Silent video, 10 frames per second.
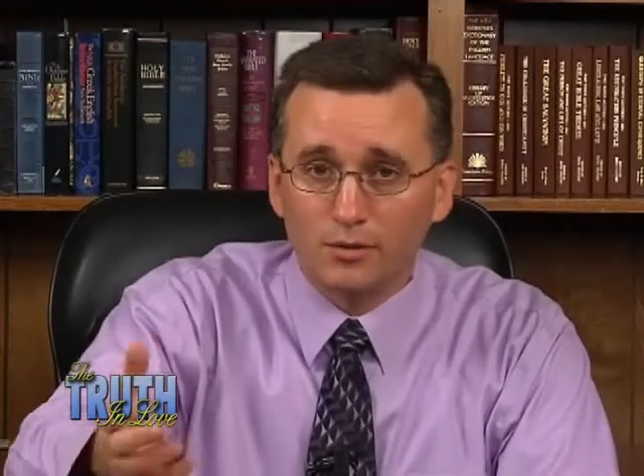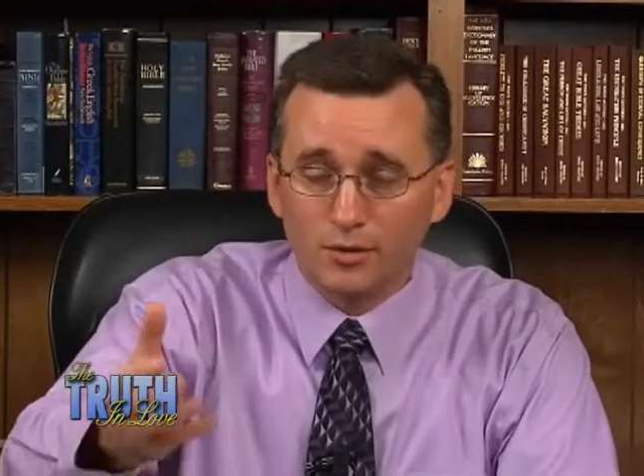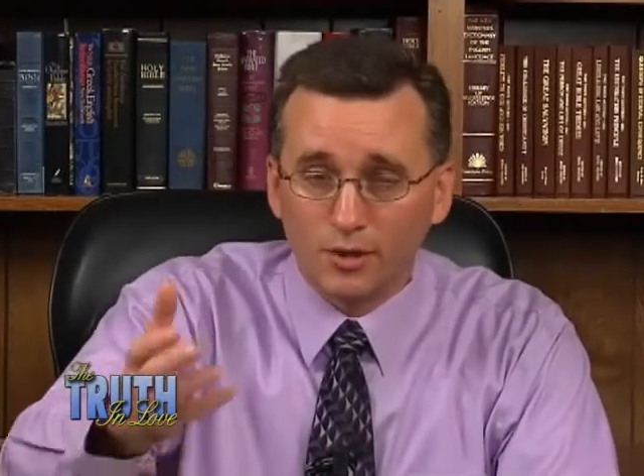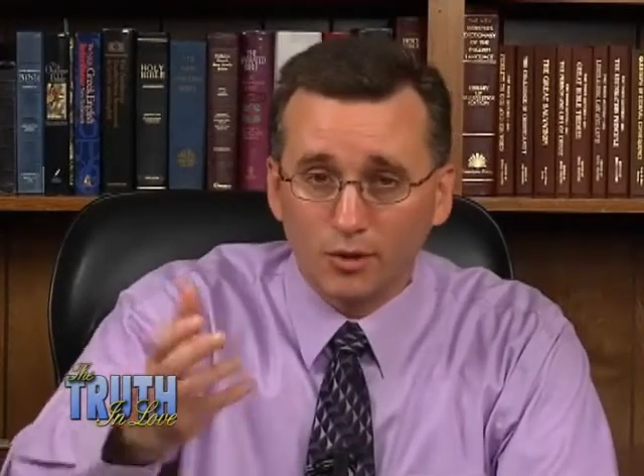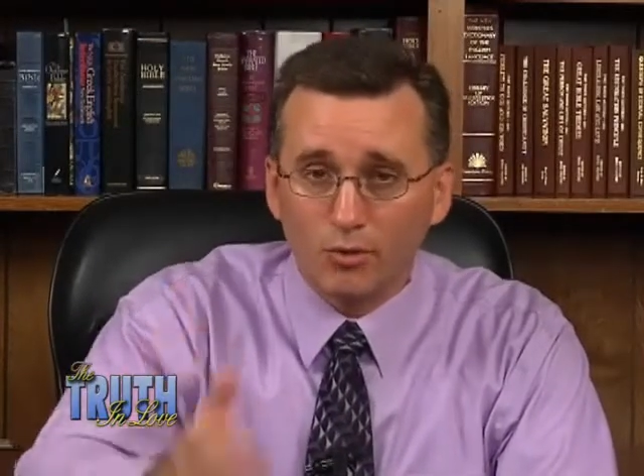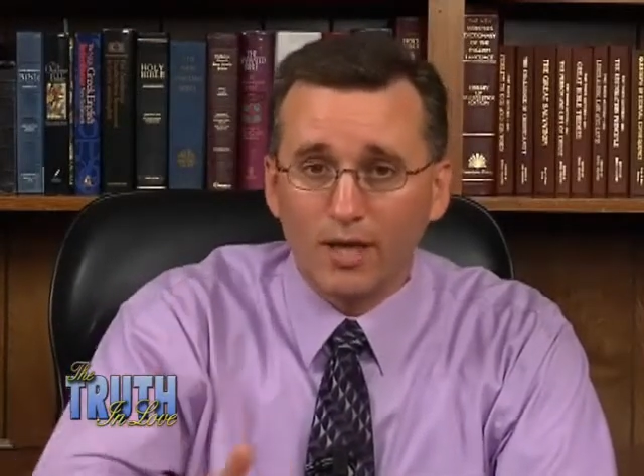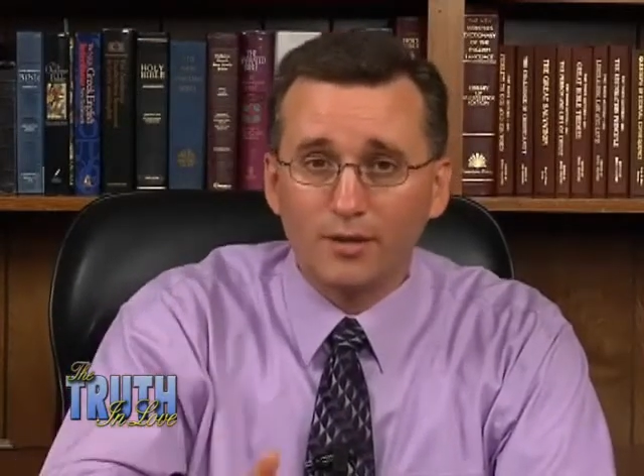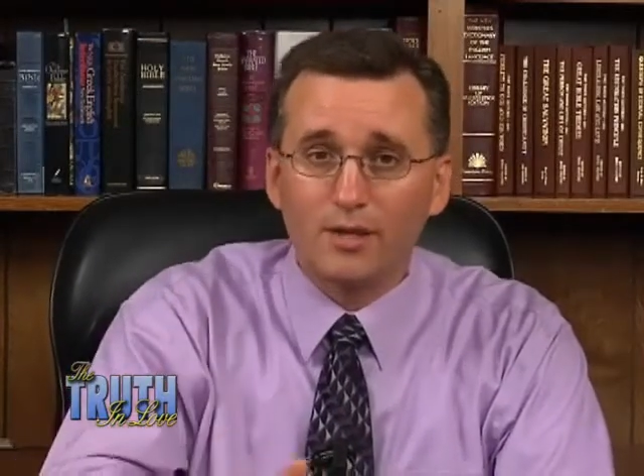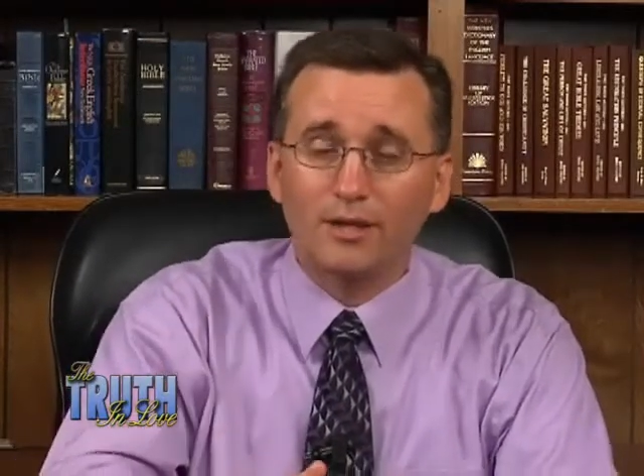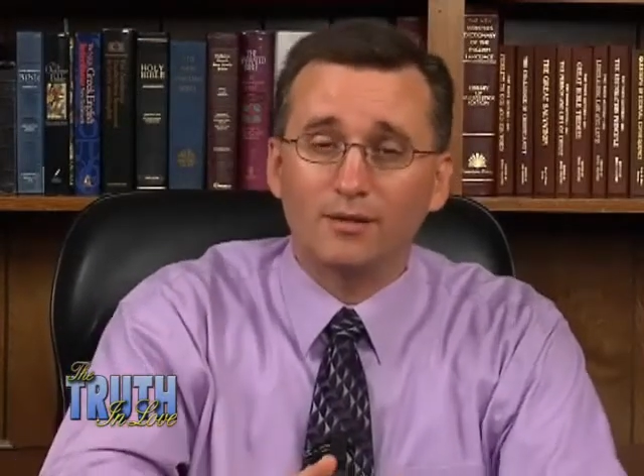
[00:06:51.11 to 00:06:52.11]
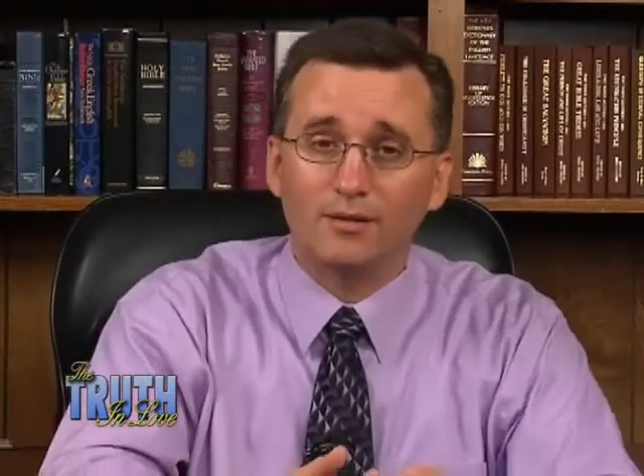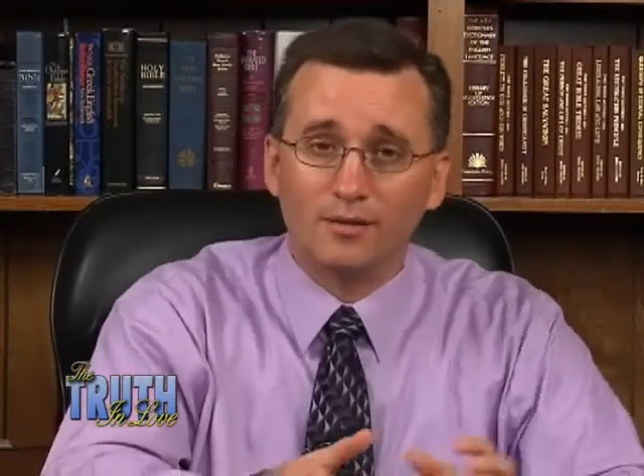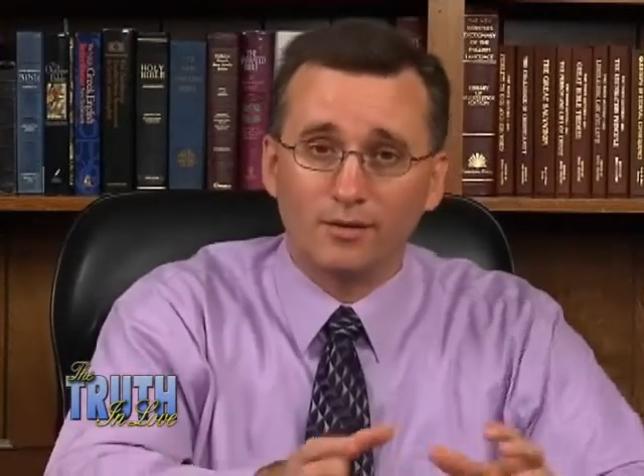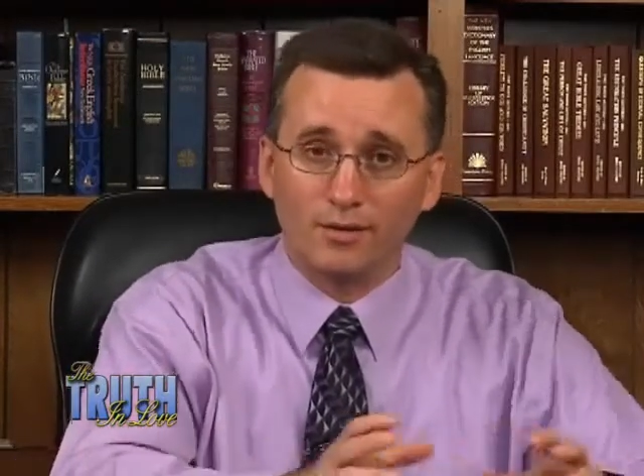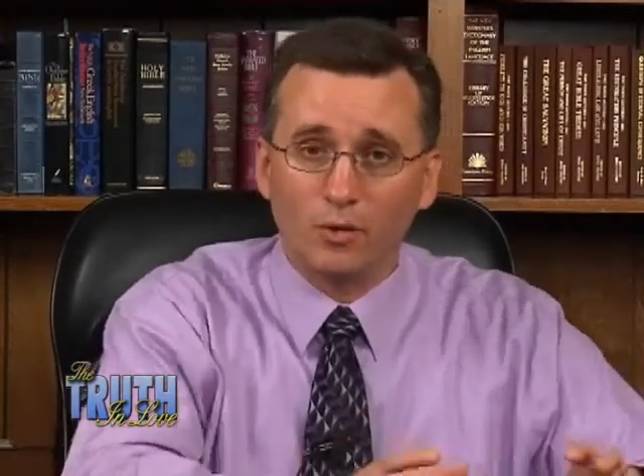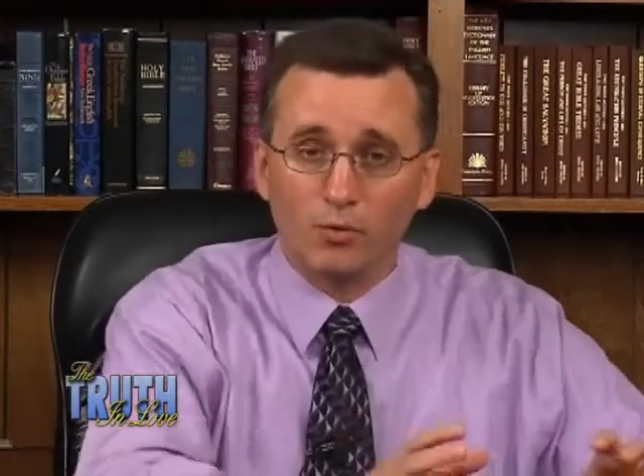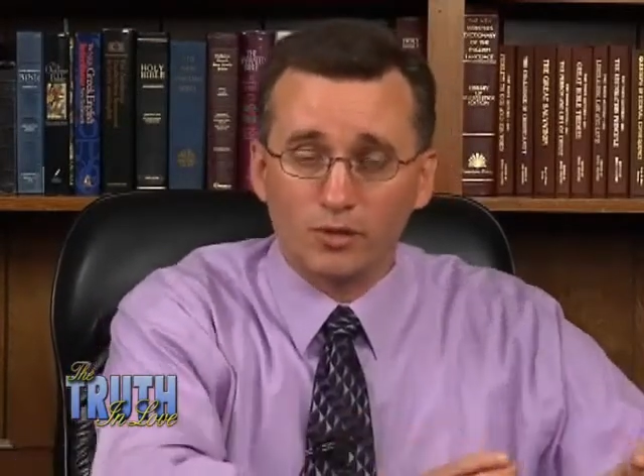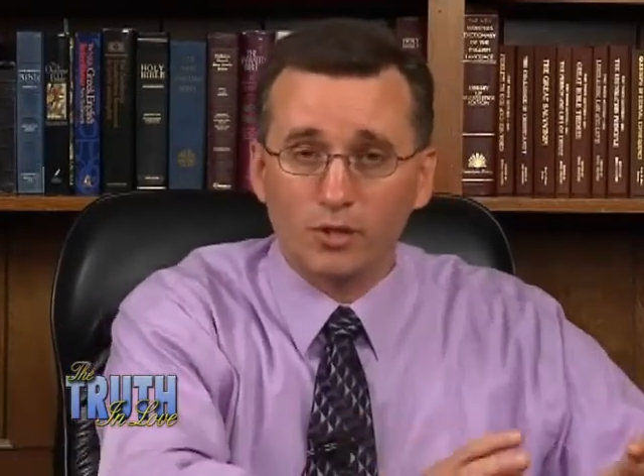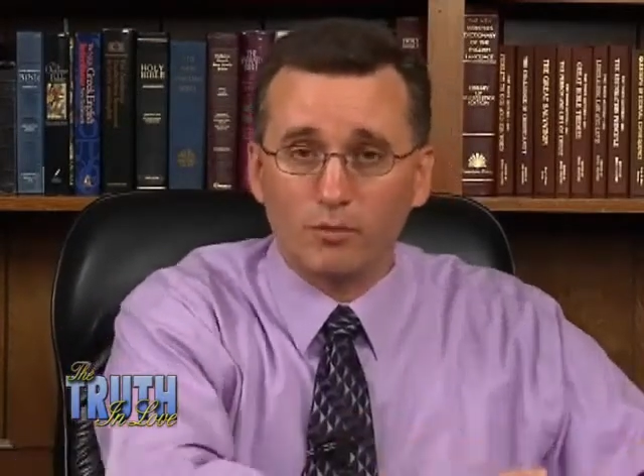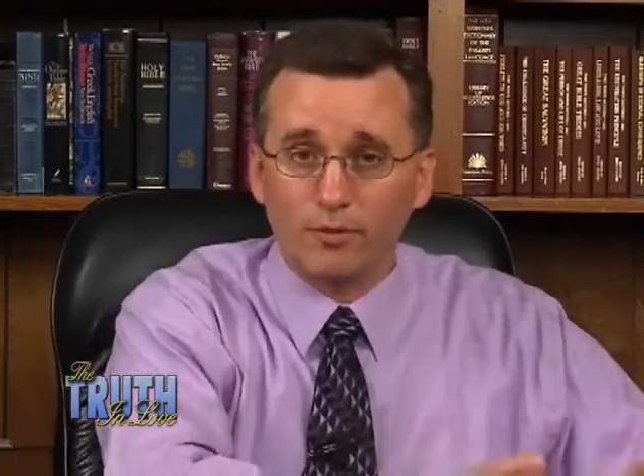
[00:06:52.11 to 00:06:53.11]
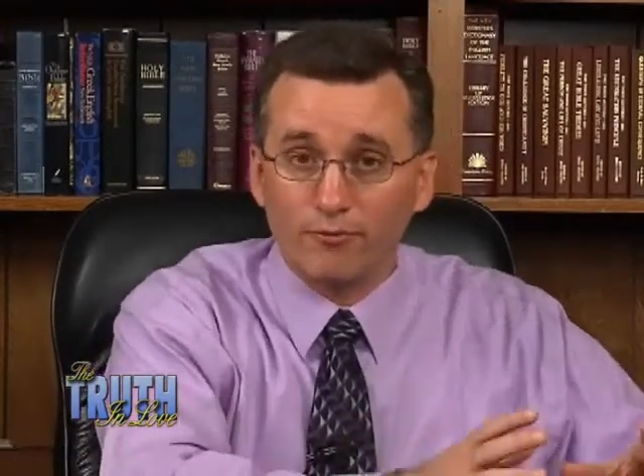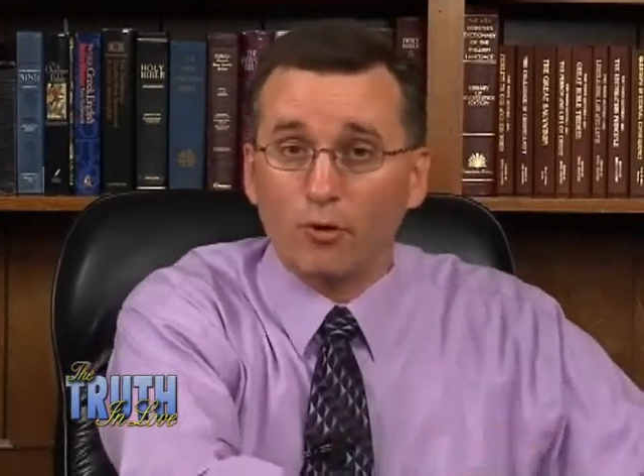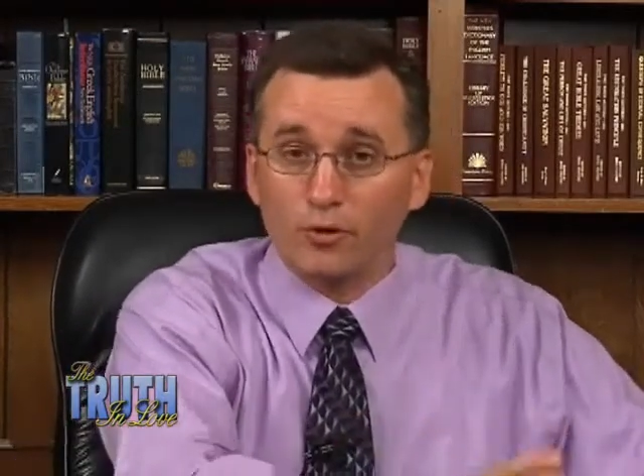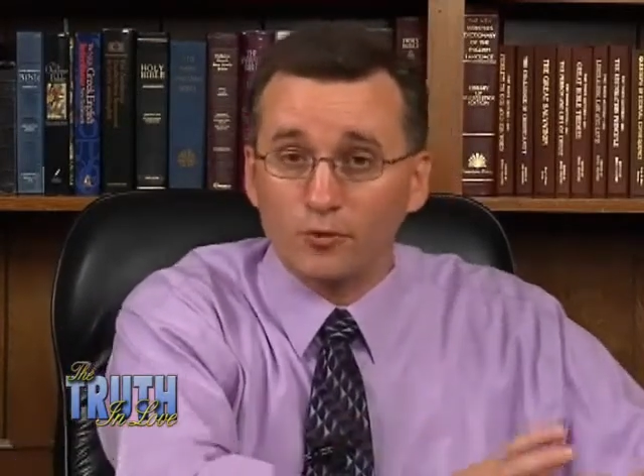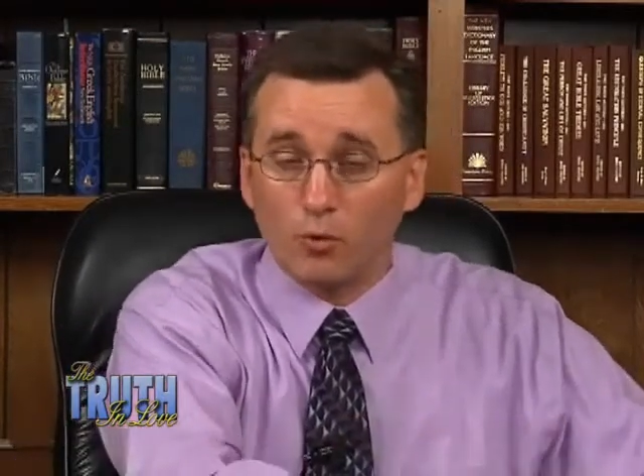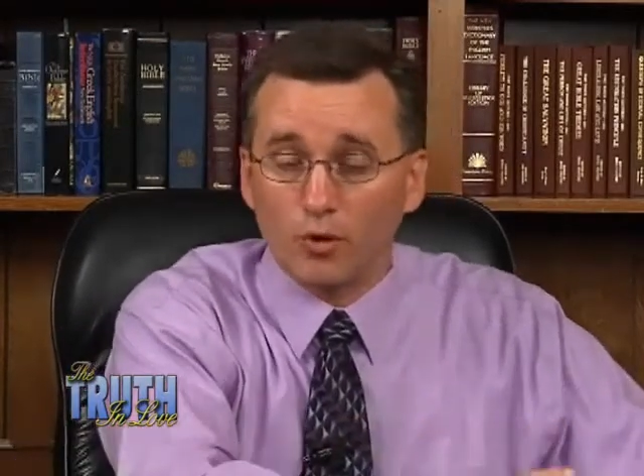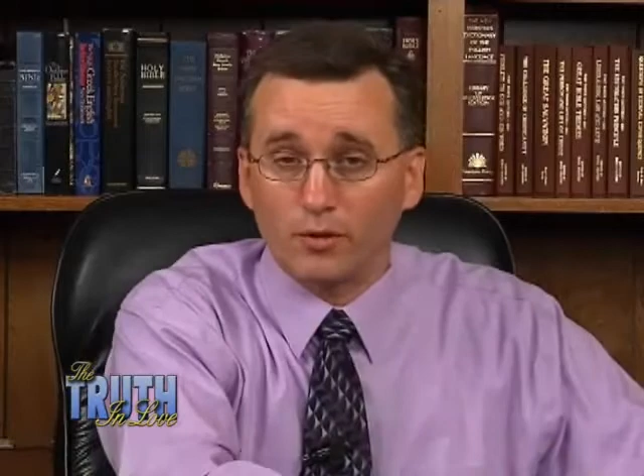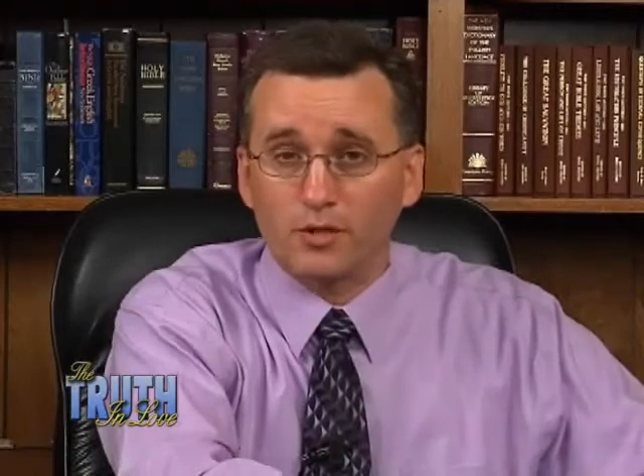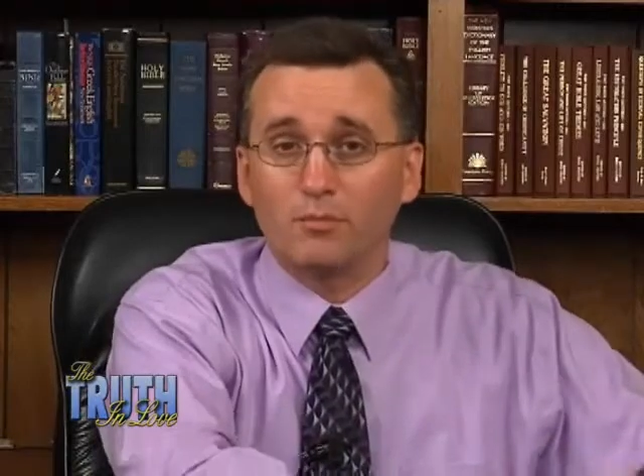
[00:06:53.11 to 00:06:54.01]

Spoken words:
to the degree that there were some of the first works,